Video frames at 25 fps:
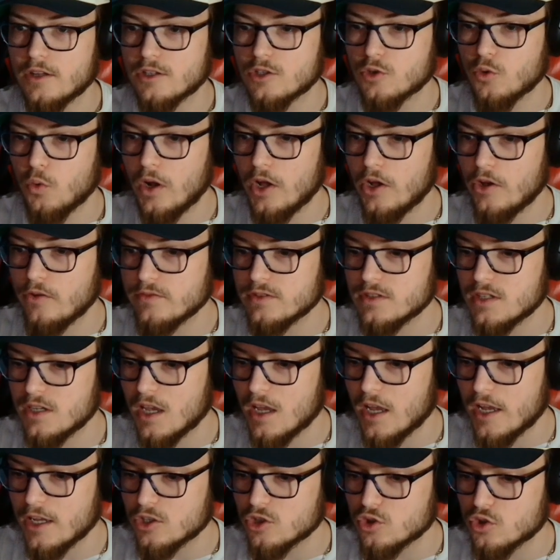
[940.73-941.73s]

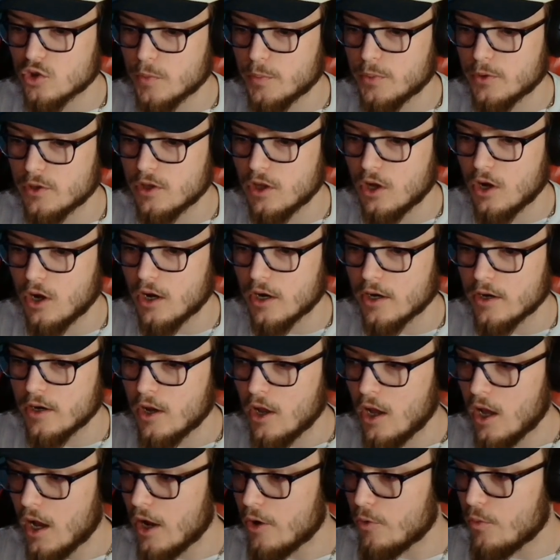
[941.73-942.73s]
12Z HRRR.
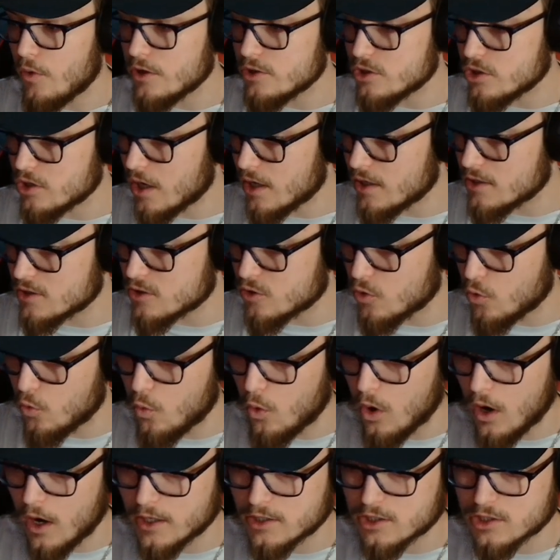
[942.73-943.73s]
I want you guys to
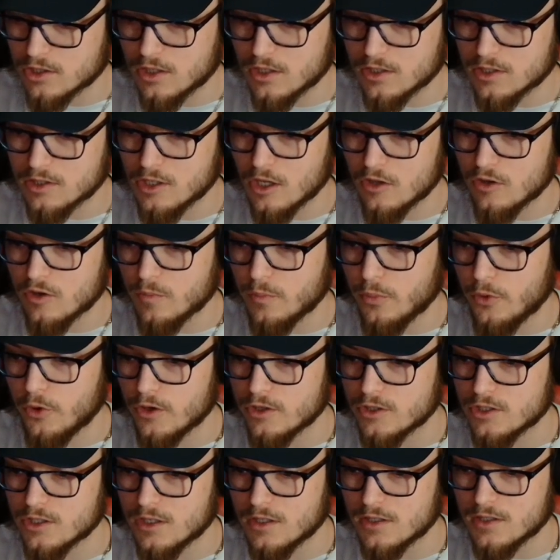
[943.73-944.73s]
watch the southern
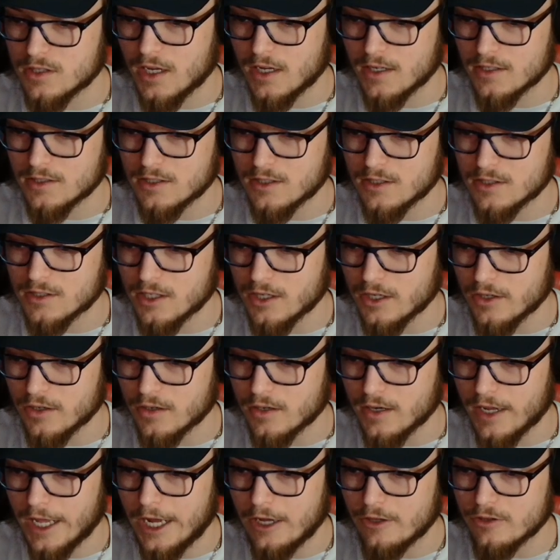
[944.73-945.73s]
portion of Texas here
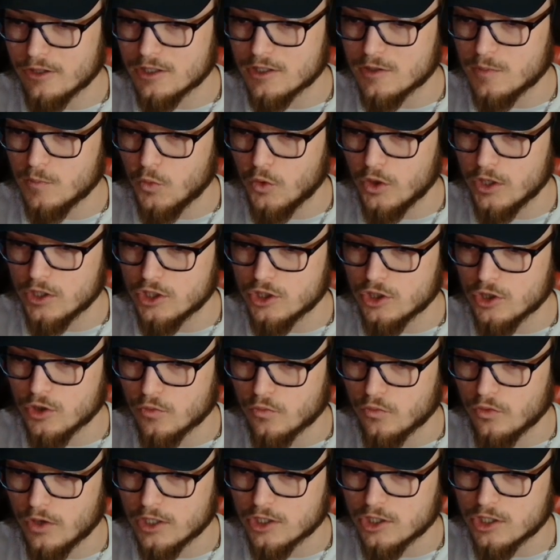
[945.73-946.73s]
and how this moisture
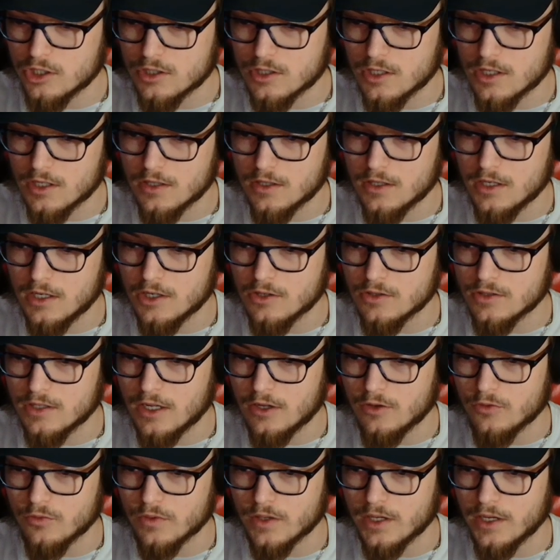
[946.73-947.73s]
rushes in near
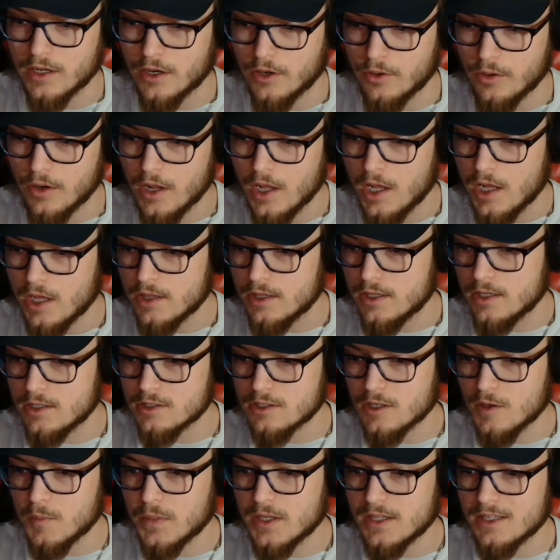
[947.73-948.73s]
Del Rio.
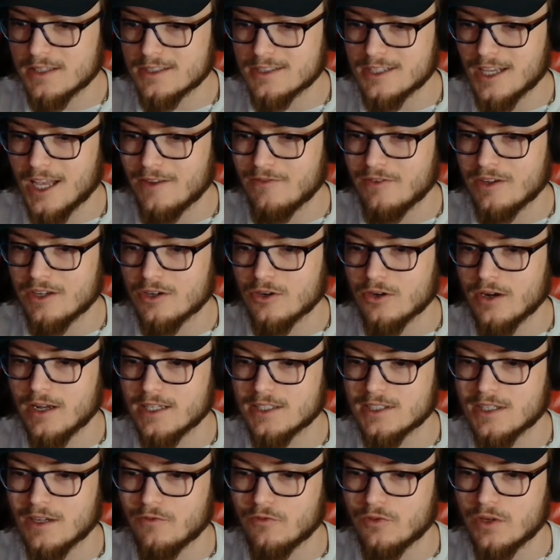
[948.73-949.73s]
This could be the saving
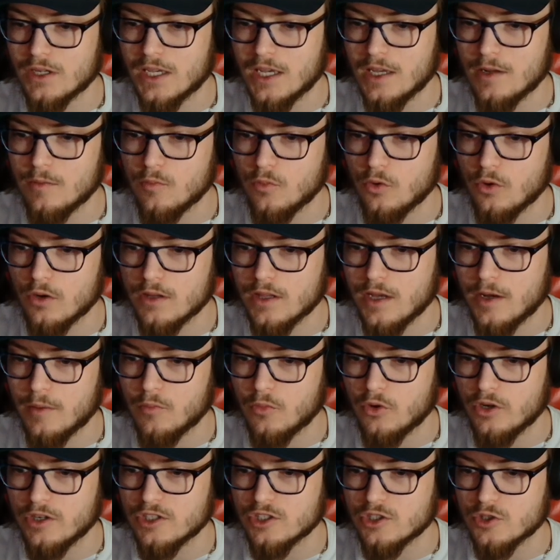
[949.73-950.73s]
grace. If we get more of that
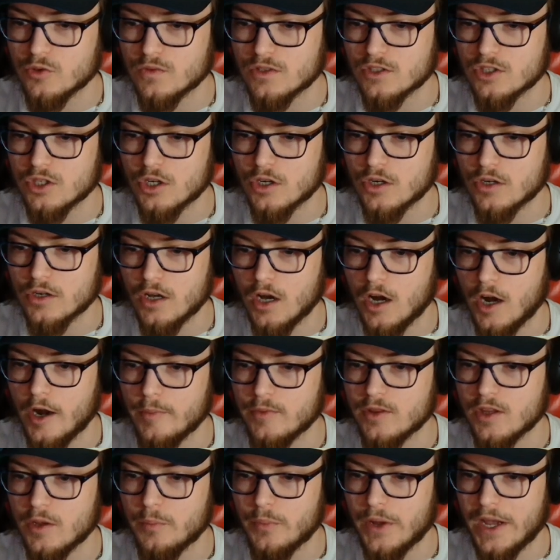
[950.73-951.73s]
moisture return
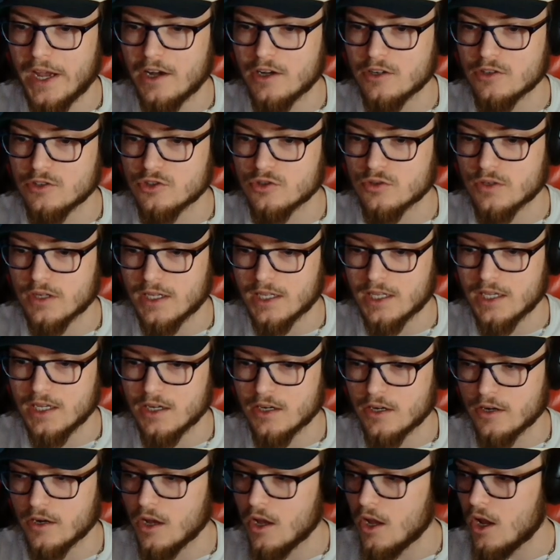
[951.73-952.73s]
up the boundary
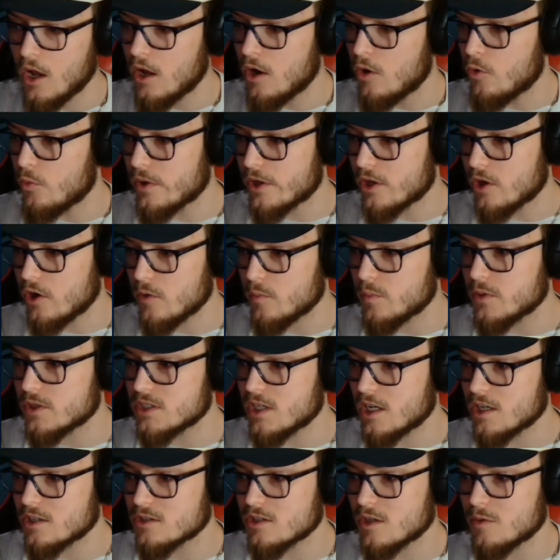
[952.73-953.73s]
here, we could
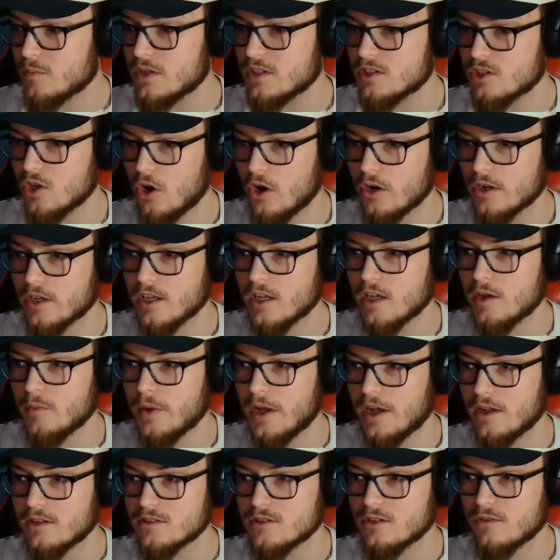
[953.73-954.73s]
potentially be talking
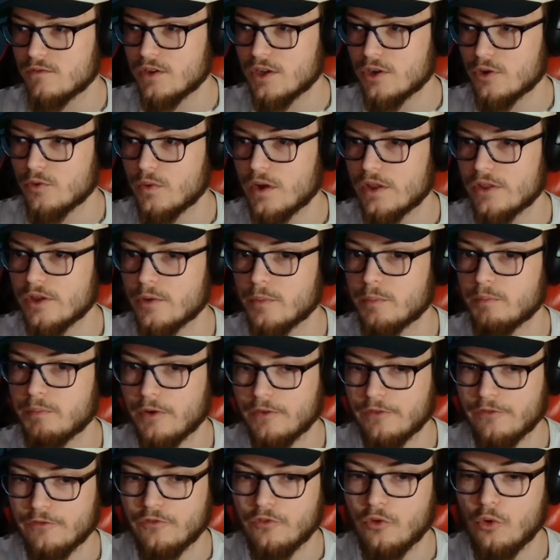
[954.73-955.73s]
about severe weather
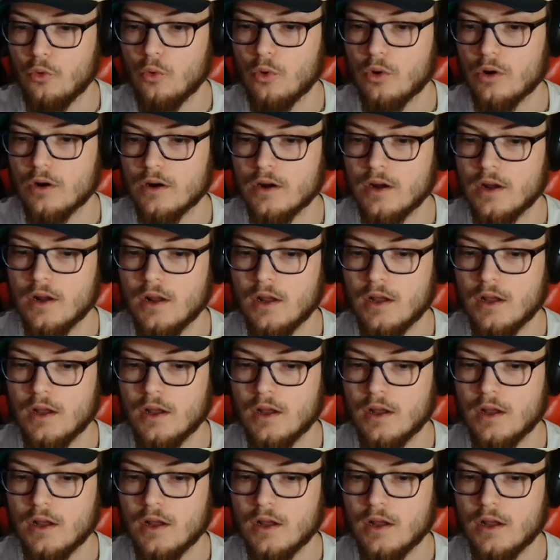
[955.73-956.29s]
before